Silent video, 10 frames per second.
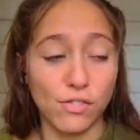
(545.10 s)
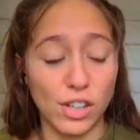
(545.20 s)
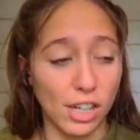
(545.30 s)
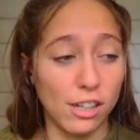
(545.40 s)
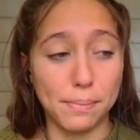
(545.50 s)

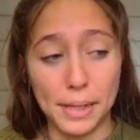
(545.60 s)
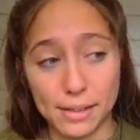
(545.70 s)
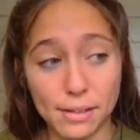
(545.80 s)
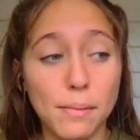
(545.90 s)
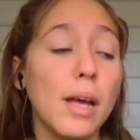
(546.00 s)
fucking
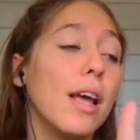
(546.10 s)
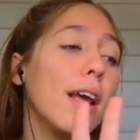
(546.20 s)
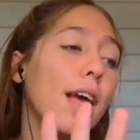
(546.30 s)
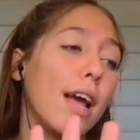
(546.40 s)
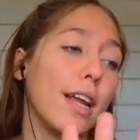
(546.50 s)
space.
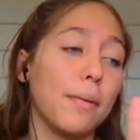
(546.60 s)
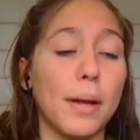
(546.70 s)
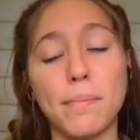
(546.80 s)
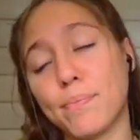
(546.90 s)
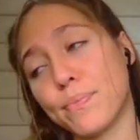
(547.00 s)

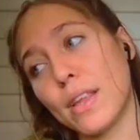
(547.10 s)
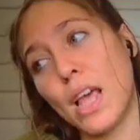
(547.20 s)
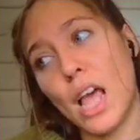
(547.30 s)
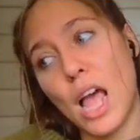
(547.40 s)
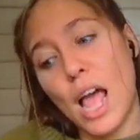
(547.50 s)
Anyway.
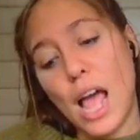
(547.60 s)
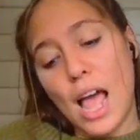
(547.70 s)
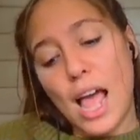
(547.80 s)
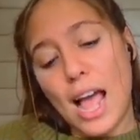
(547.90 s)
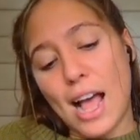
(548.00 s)

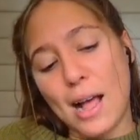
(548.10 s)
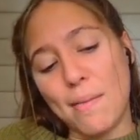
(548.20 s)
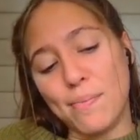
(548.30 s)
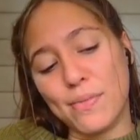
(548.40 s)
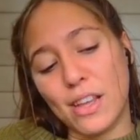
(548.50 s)

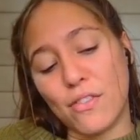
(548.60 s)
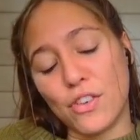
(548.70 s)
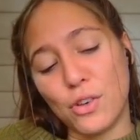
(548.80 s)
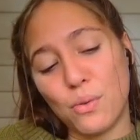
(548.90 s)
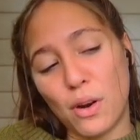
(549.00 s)
If
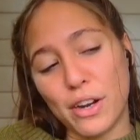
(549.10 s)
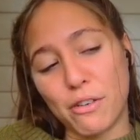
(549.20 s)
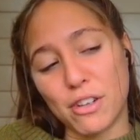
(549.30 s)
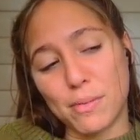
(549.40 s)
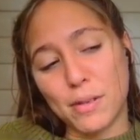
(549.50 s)
you are a
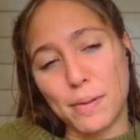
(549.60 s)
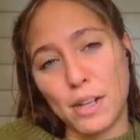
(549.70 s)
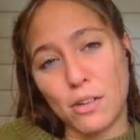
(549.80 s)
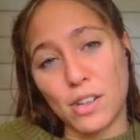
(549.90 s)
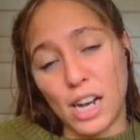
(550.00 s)
Christmas
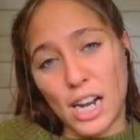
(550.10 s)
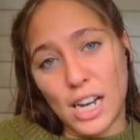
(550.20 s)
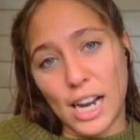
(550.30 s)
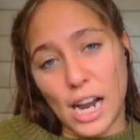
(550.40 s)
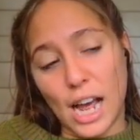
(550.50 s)
pillow slut
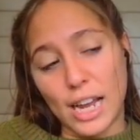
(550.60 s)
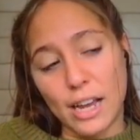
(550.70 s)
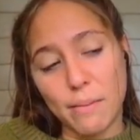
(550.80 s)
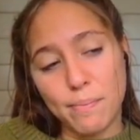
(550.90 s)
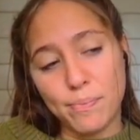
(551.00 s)
like I am,